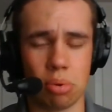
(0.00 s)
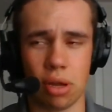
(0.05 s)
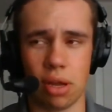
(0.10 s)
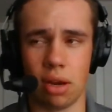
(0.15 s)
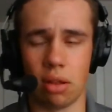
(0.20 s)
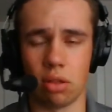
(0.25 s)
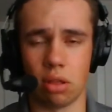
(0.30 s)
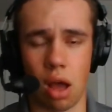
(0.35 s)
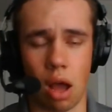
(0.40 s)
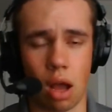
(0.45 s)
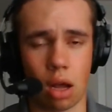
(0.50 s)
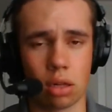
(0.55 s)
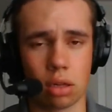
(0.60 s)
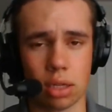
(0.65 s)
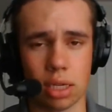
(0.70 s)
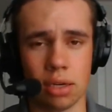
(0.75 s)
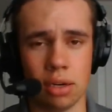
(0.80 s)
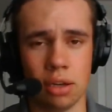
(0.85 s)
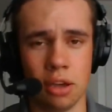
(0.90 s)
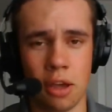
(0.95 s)
but
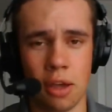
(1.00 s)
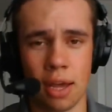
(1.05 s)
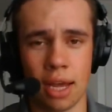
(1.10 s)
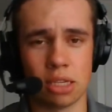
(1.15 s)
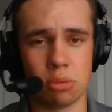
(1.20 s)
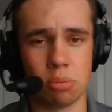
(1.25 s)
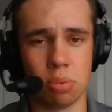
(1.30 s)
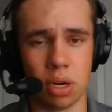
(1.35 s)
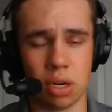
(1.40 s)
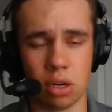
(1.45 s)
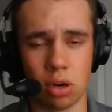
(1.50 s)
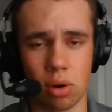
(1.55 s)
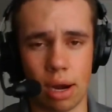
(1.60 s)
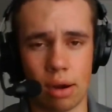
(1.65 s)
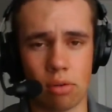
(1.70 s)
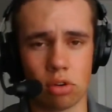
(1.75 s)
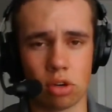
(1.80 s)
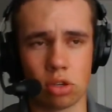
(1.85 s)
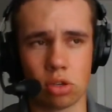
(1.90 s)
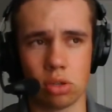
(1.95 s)
Lachlan has been a
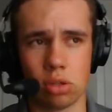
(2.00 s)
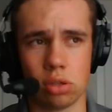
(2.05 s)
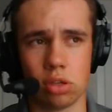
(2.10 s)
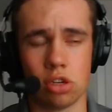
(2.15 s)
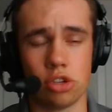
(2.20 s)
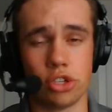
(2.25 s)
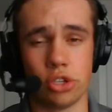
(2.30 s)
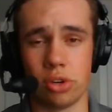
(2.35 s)
great recruiter.